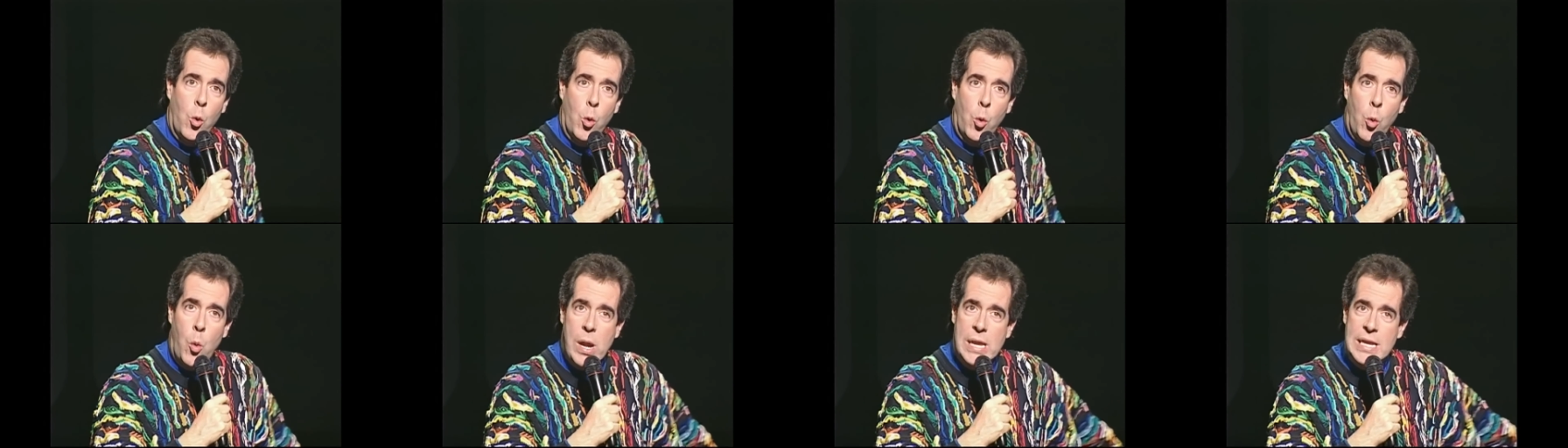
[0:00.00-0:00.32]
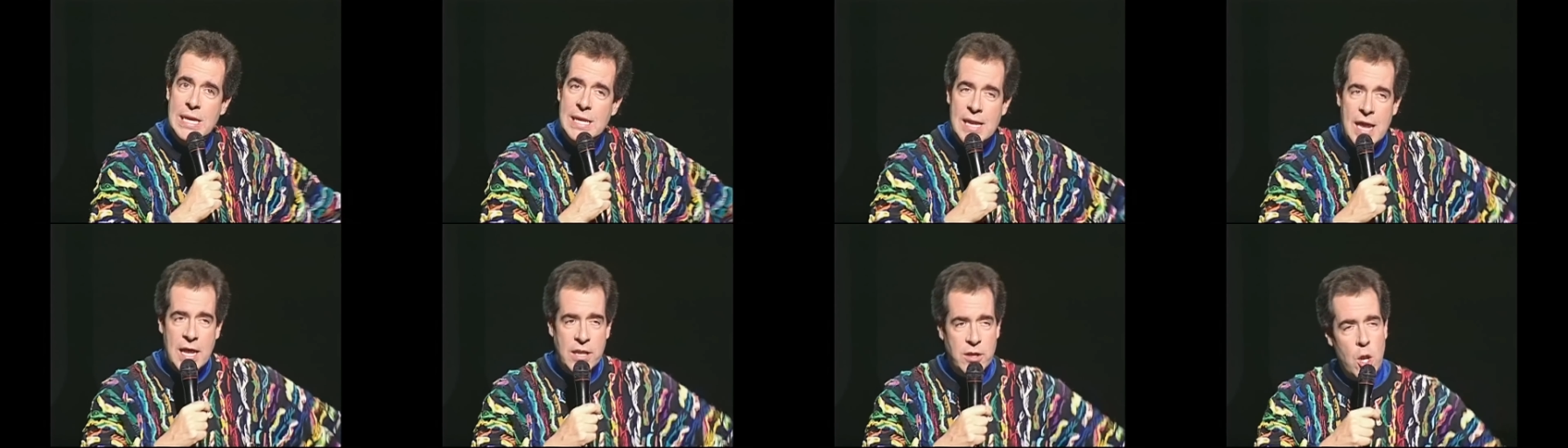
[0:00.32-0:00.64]
We
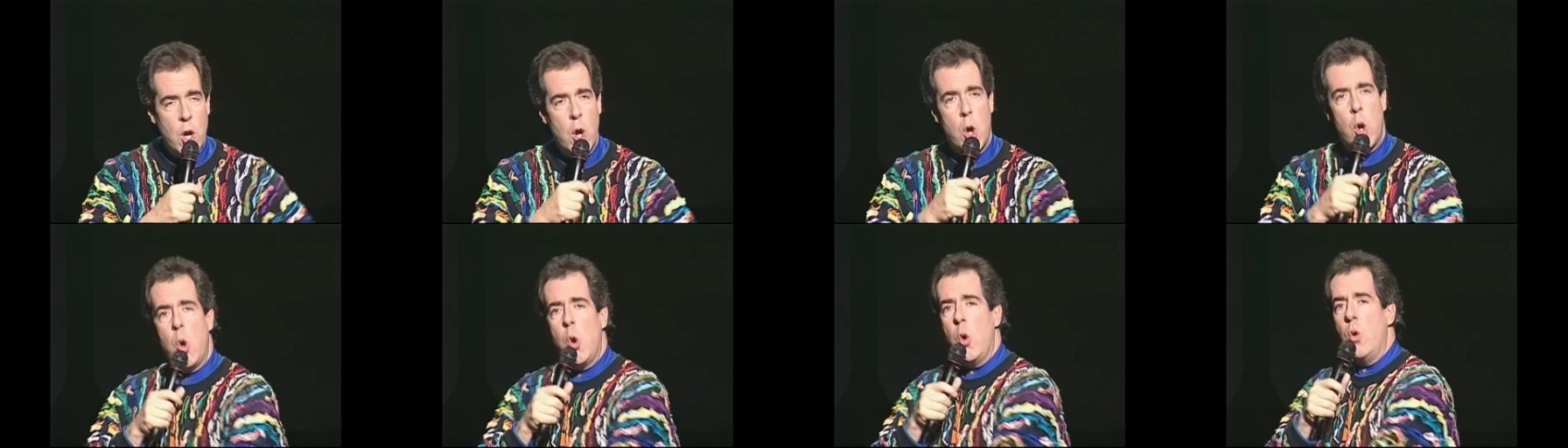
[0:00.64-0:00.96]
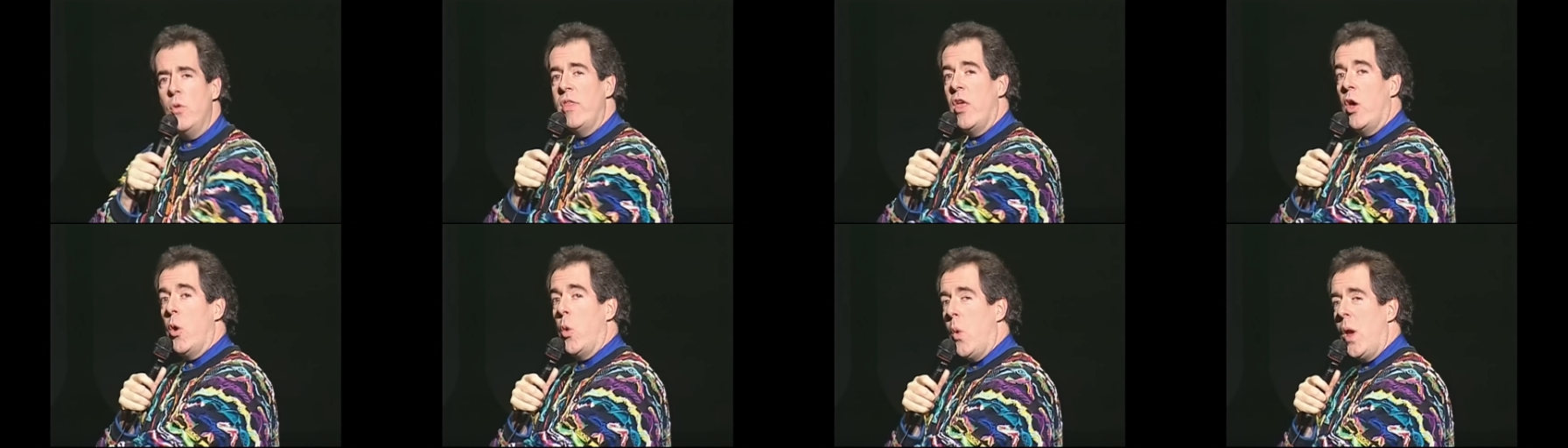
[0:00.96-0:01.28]
did not know
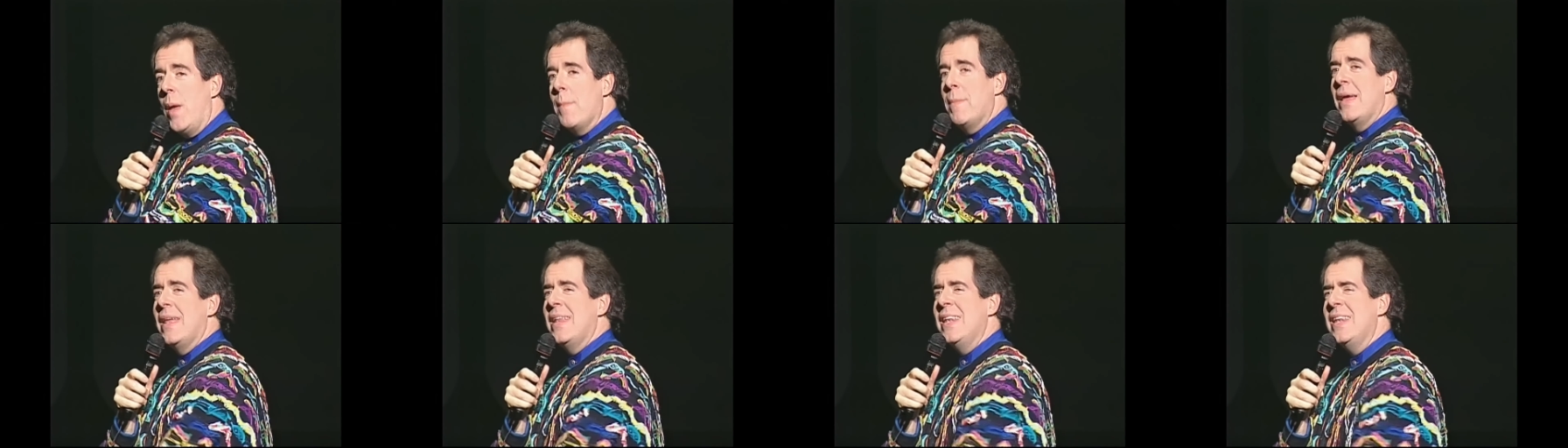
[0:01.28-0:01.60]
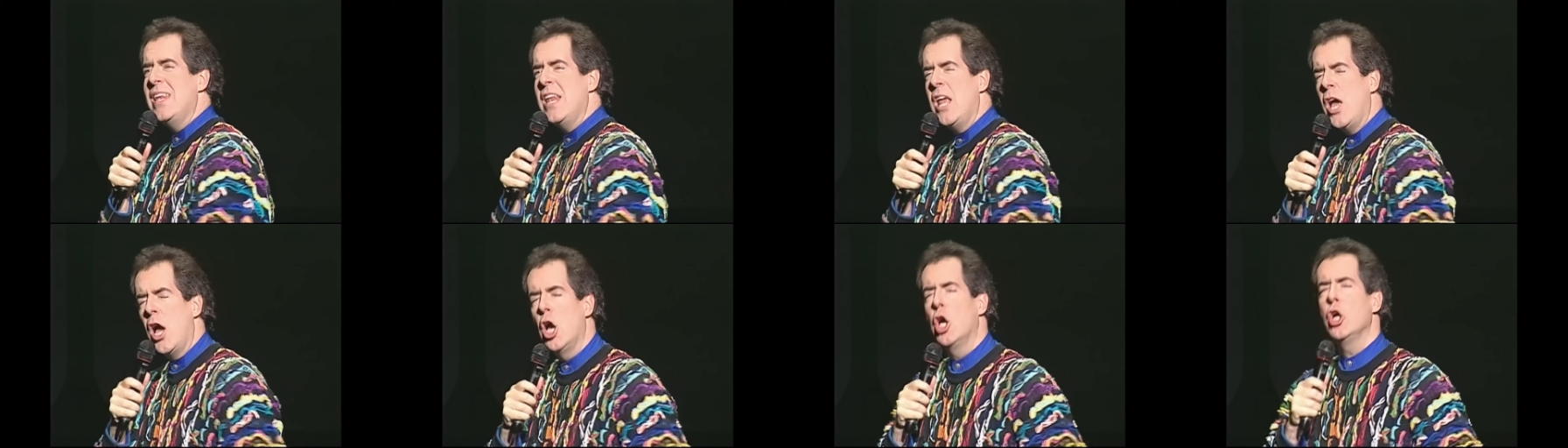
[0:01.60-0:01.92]
that
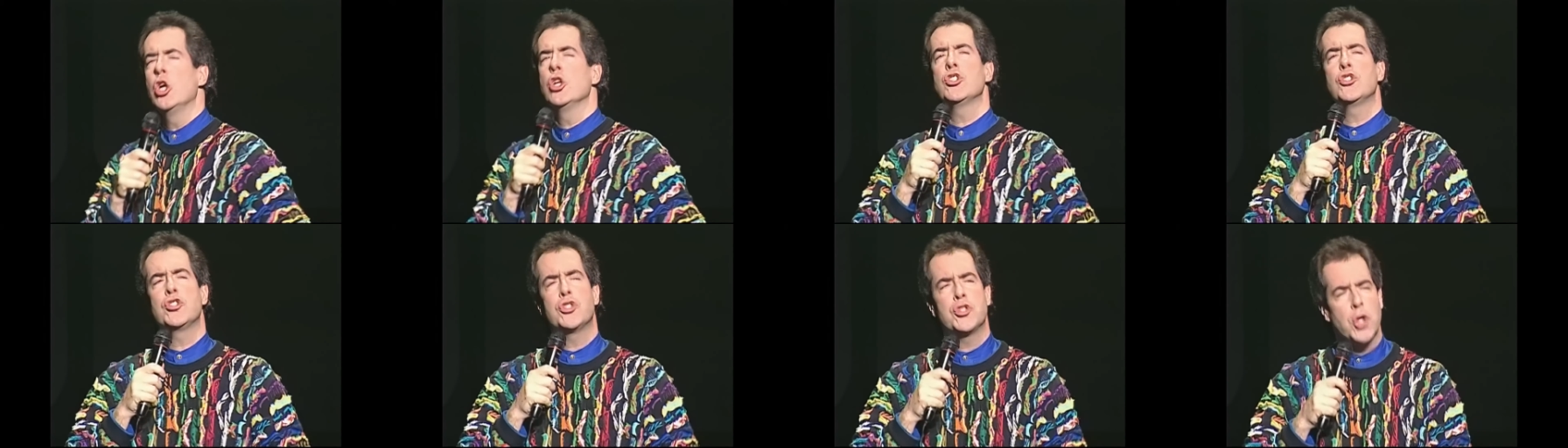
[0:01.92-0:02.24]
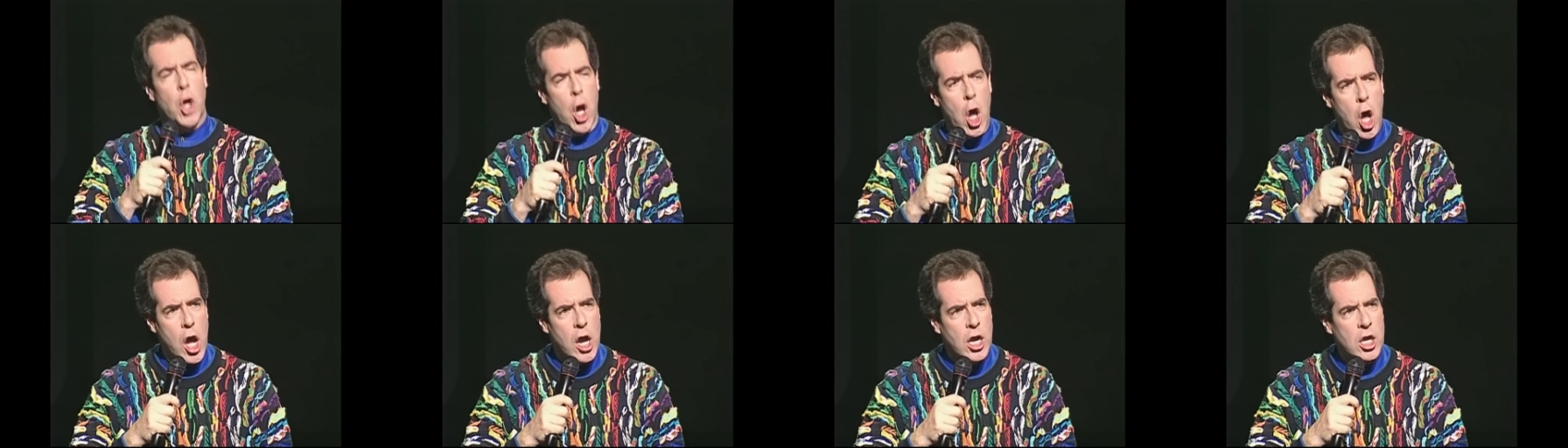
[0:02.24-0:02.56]
women
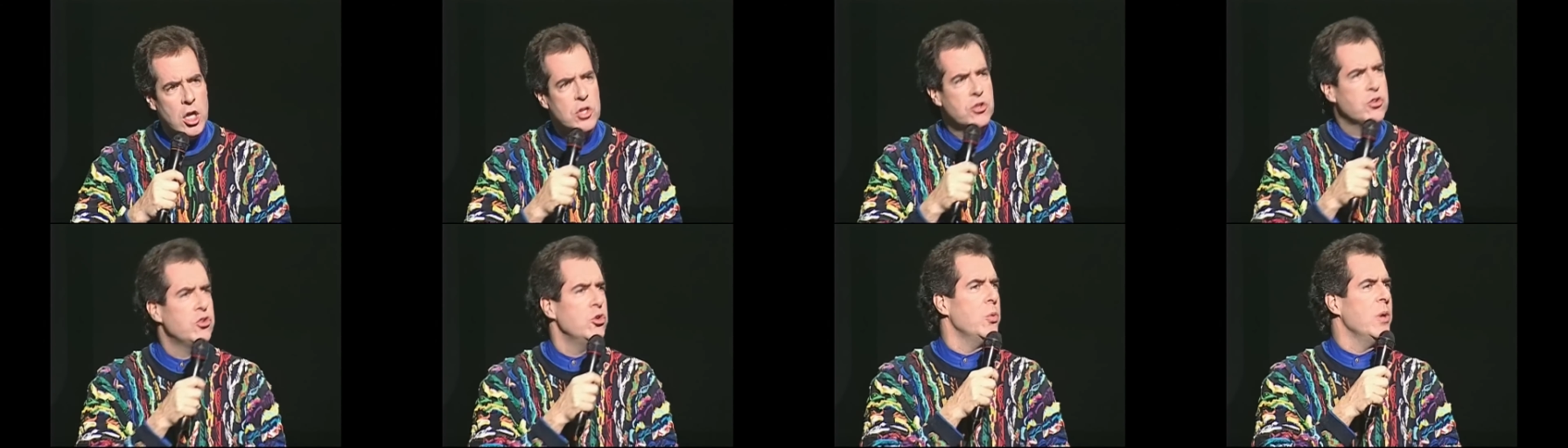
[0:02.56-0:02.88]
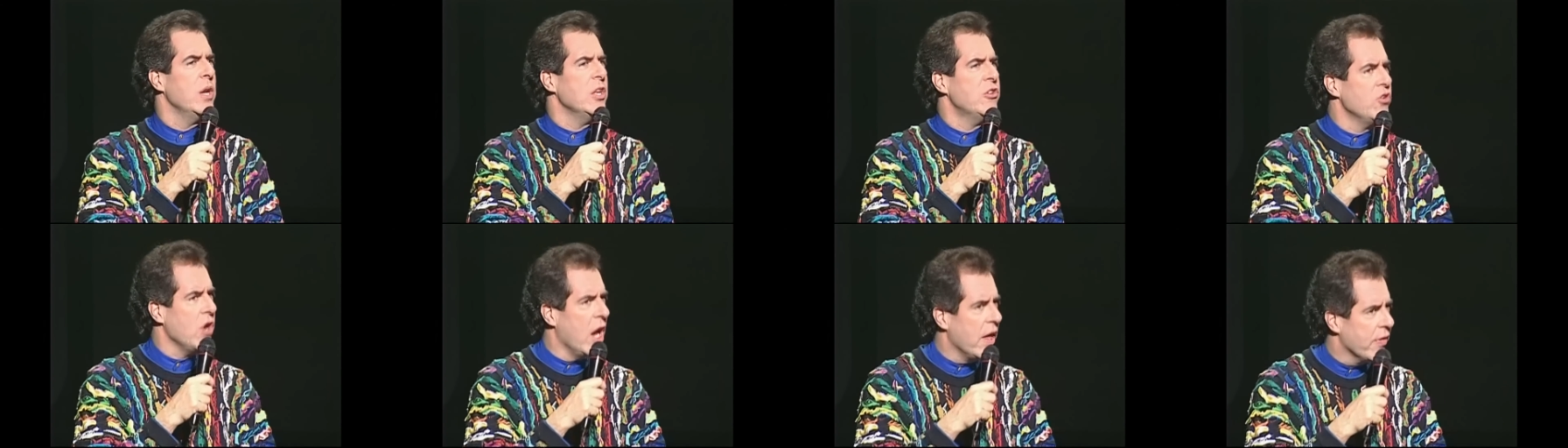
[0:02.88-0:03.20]
talk to
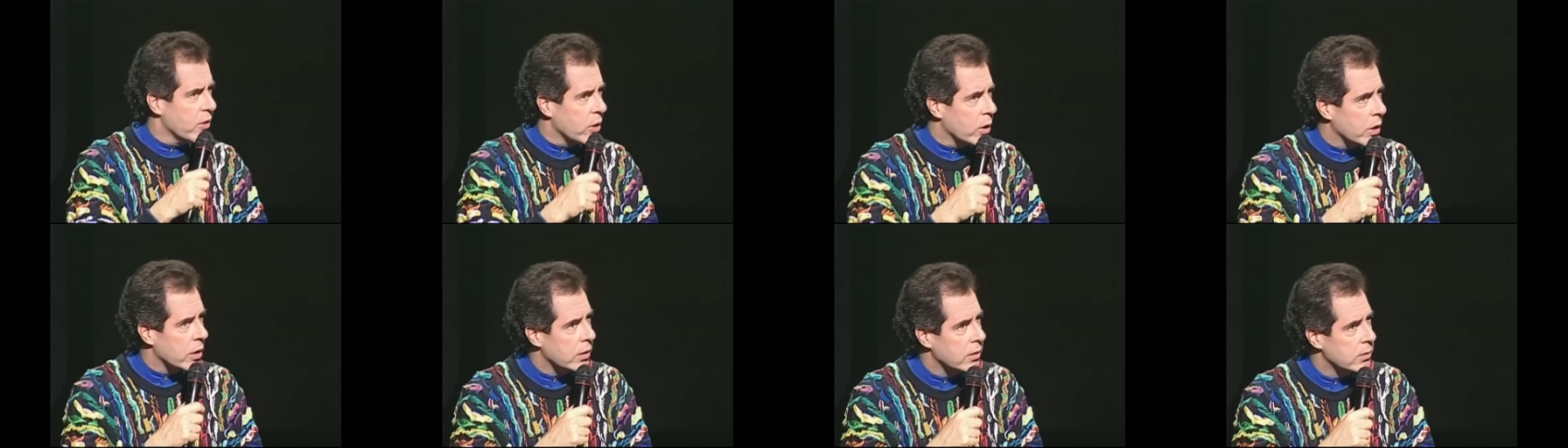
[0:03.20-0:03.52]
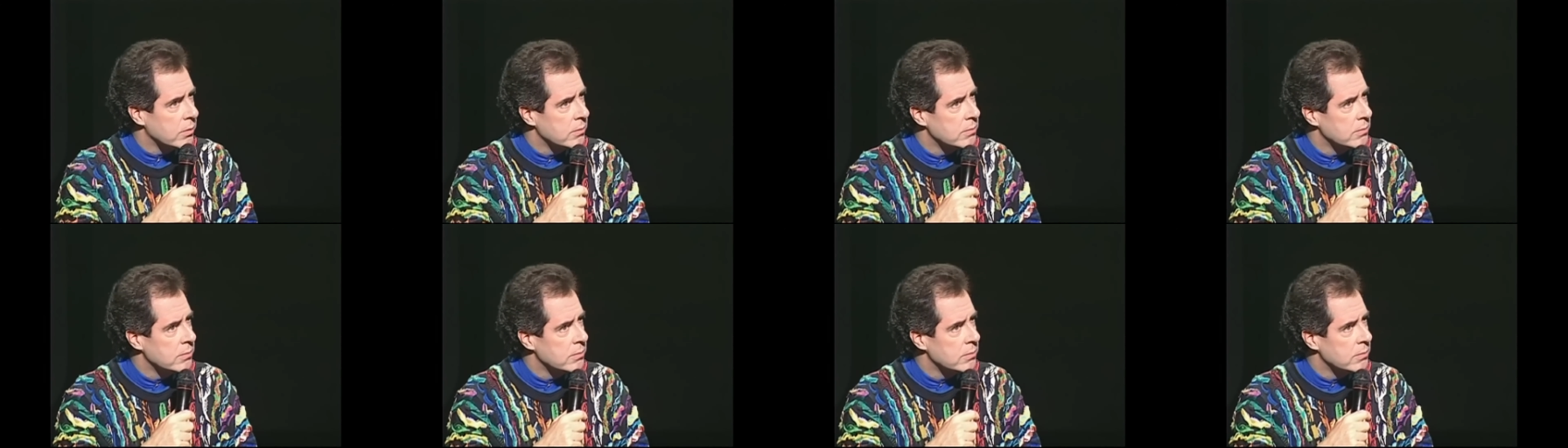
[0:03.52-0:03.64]
each other.